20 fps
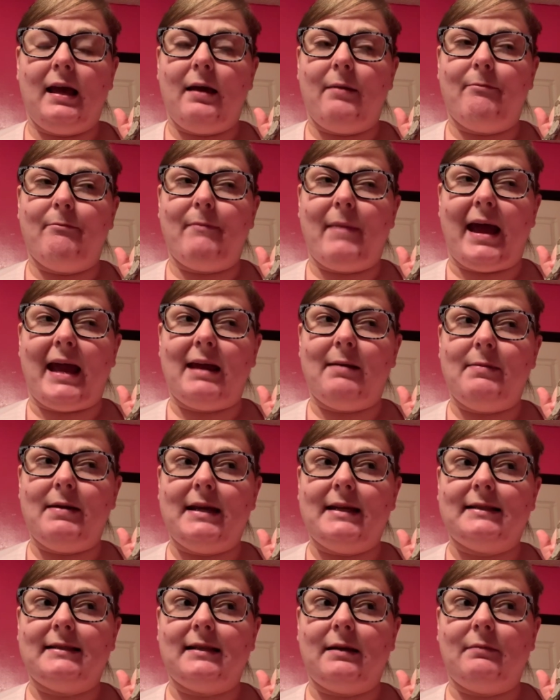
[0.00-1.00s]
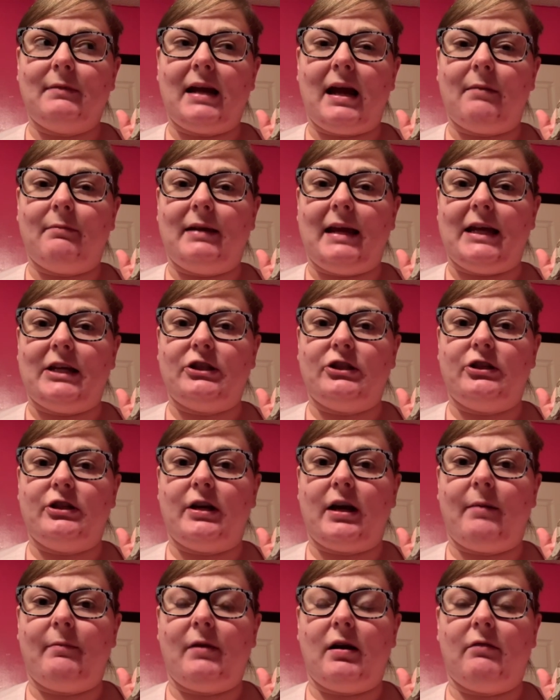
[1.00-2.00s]
maybe sometime next year.
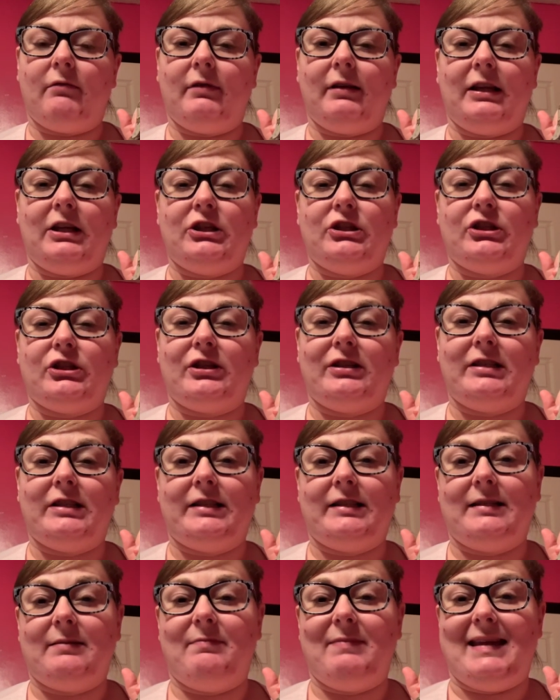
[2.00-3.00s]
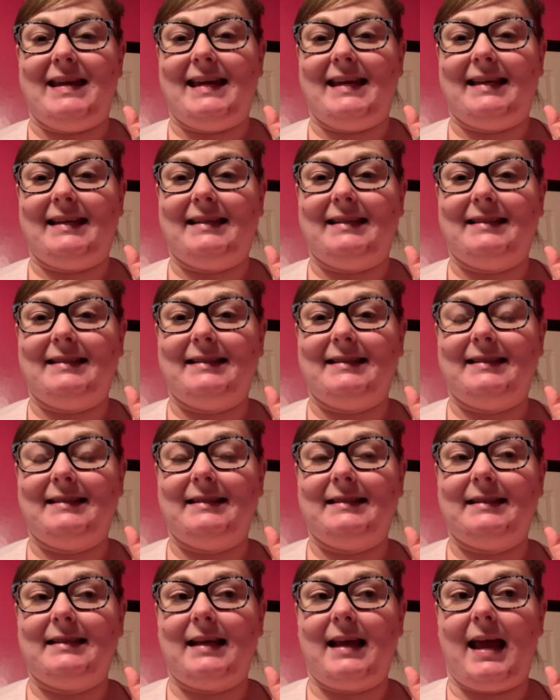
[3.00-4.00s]
I'm not really sure, it just depends
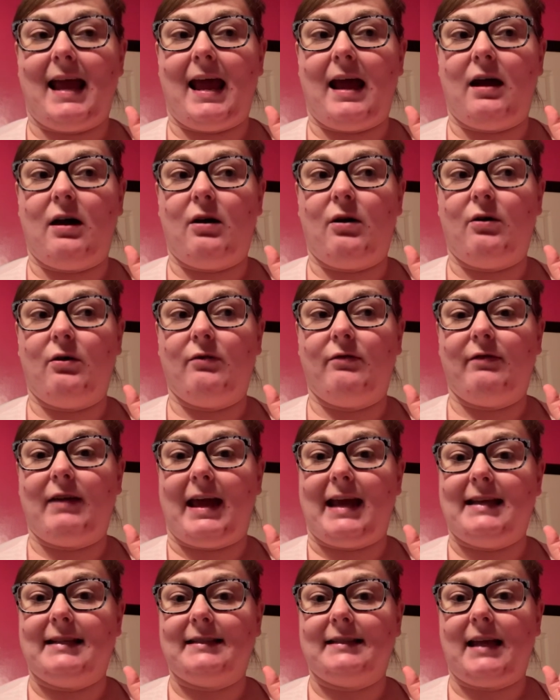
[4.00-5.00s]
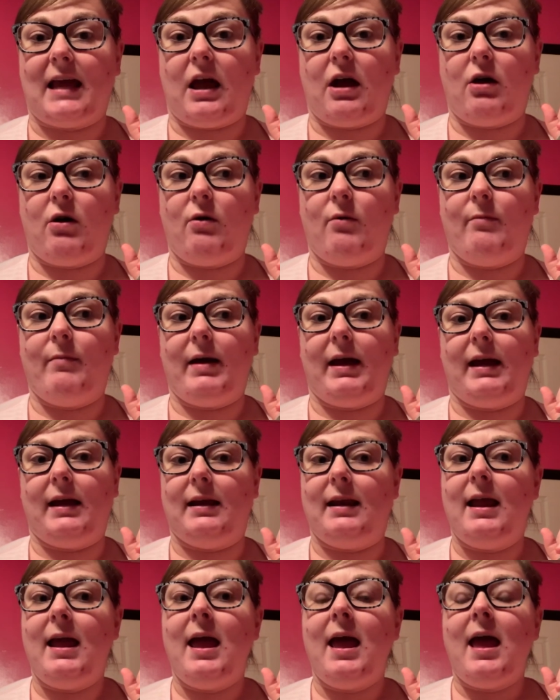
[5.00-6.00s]
how things go, but
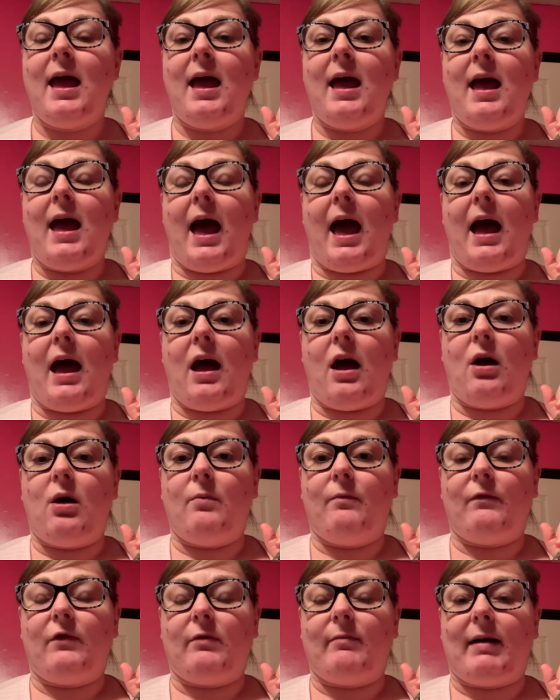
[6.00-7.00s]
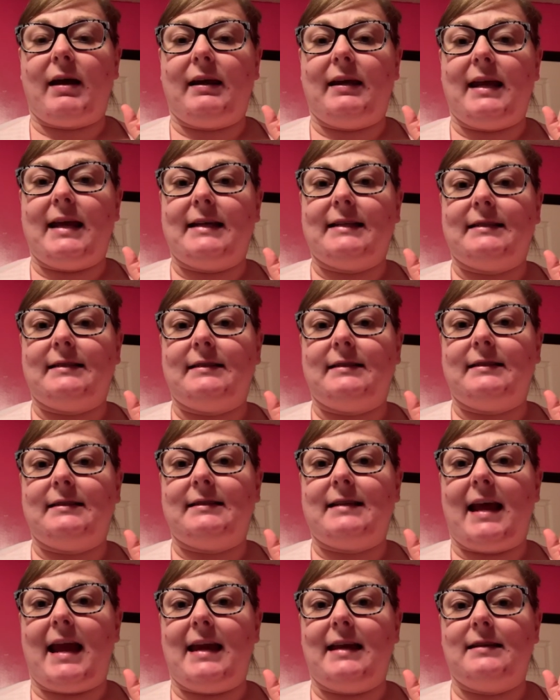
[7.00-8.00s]
I hope for my next
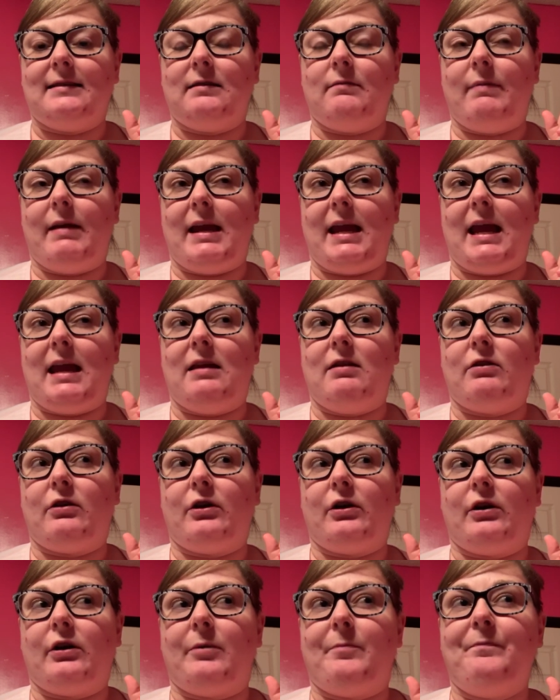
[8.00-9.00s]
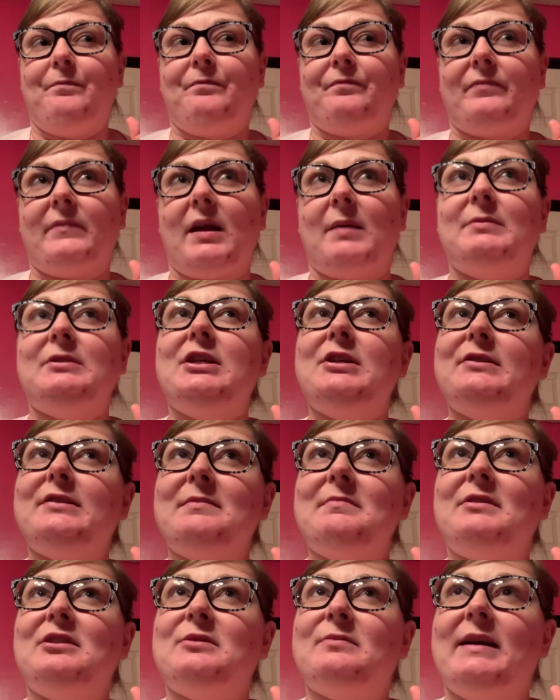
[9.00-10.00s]
snake to be either, I'm
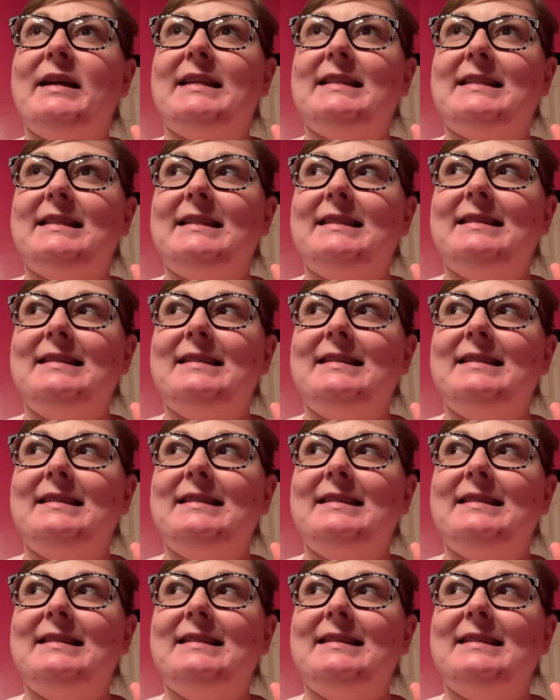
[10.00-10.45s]
choosing between